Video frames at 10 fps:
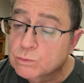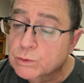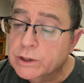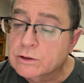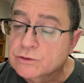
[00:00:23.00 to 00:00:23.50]

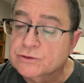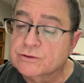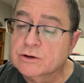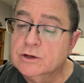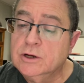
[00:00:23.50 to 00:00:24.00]

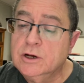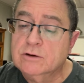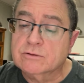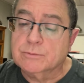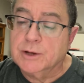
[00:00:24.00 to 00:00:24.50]
riddles
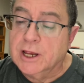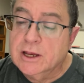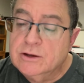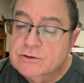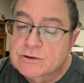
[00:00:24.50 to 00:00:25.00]
from
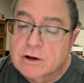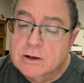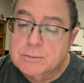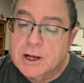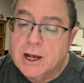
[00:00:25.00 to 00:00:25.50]
days
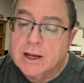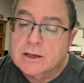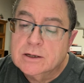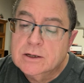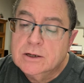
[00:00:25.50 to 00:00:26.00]
gone by,
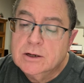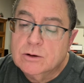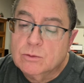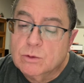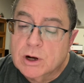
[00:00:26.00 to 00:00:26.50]

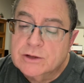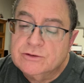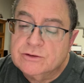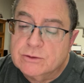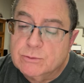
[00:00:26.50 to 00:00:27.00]

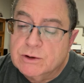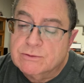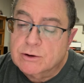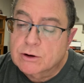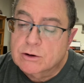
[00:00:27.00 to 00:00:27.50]
ones that we've
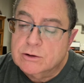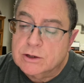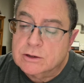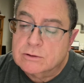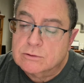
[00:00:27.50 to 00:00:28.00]
heard
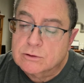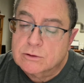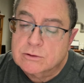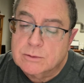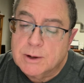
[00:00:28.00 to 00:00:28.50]
and
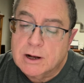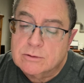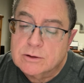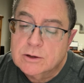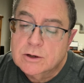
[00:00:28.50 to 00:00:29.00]
learned
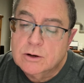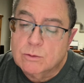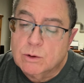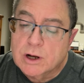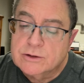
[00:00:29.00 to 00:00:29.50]
about,
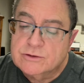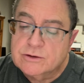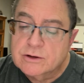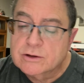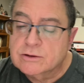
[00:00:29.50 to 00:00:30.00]

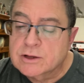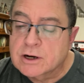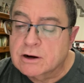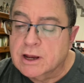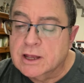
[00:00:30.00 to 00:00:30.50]
ones that
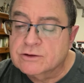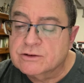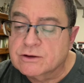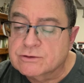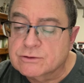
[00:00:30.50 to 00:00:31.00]
our
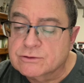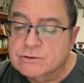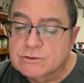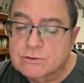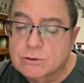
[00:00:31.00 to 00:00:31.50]

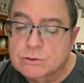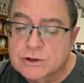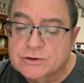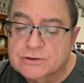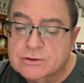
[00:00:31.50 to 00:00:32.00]
ancestors told
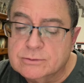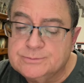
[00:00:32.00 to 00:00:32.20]
us.